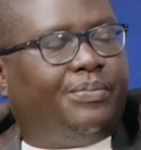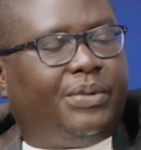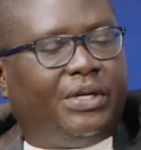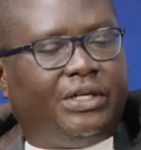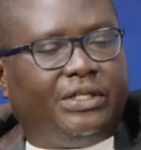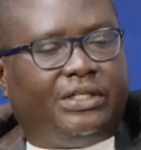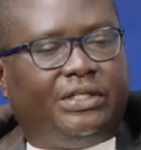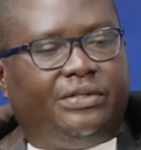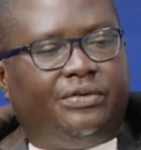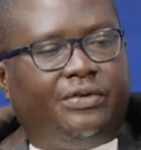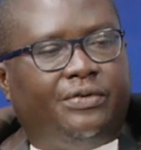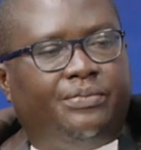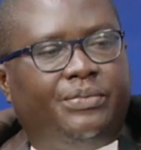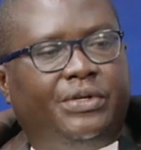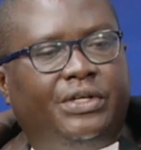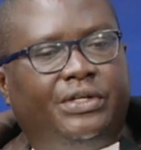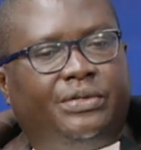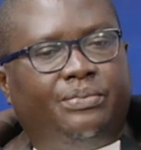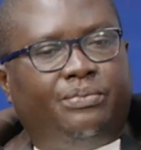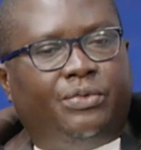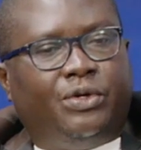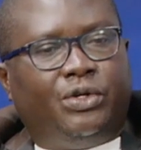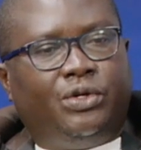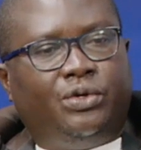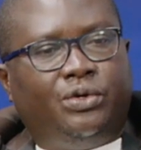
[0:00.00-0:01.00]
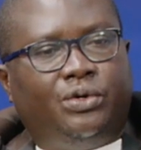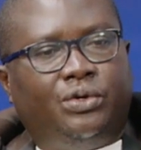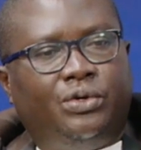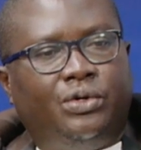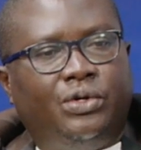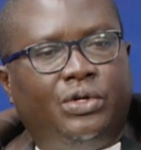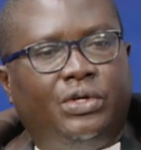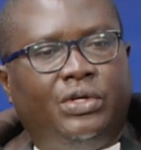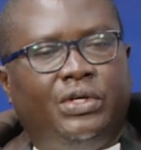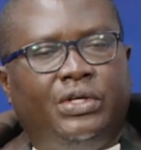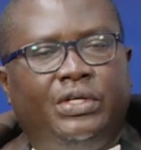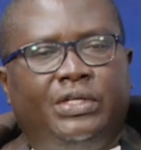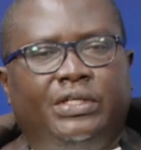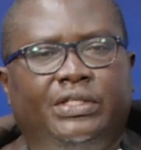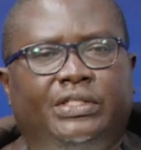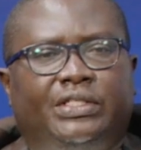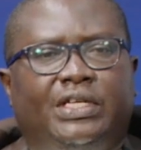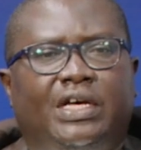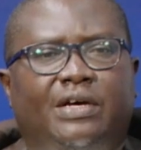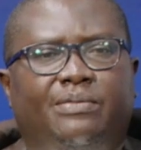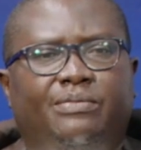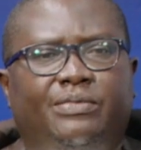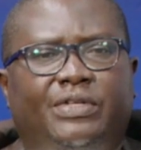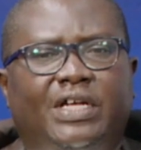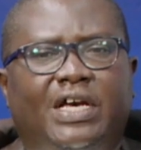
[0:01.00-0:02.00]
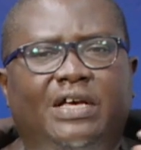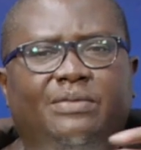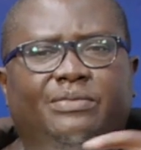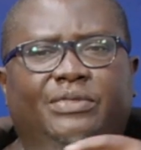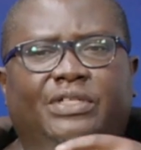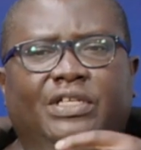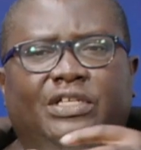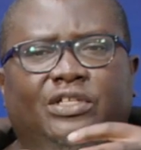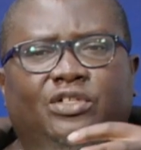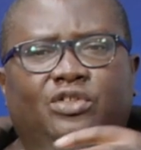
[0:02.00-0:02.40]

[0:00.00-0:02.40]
parish development model. Sometimes